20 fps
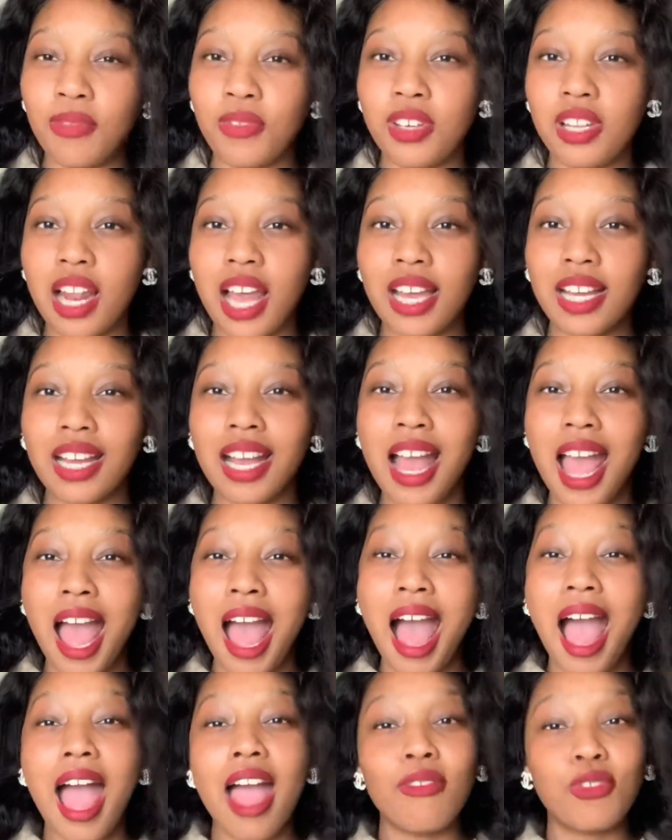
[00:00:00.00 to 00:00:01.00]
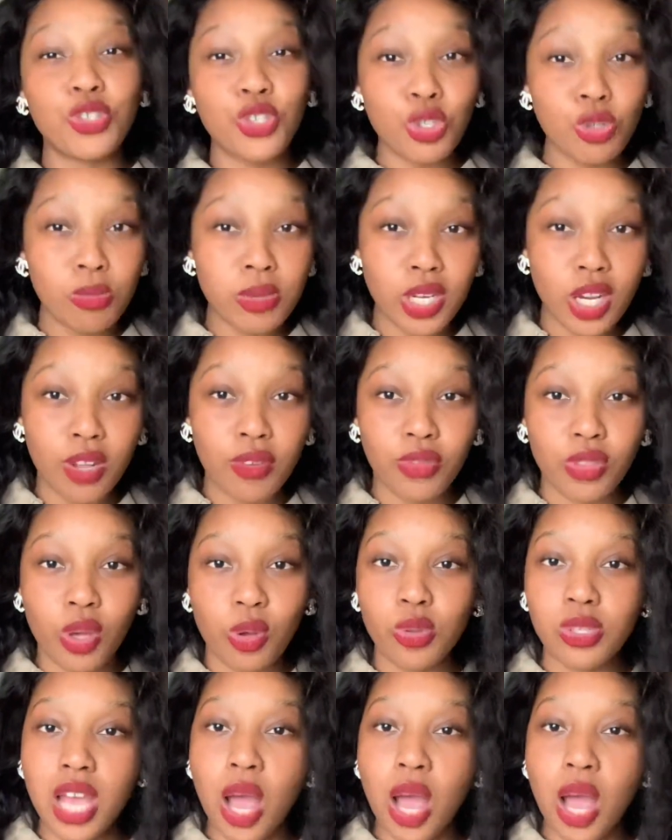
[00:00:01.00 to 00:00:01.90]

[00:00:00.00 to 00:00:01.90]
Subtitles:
feel like I have too many of those.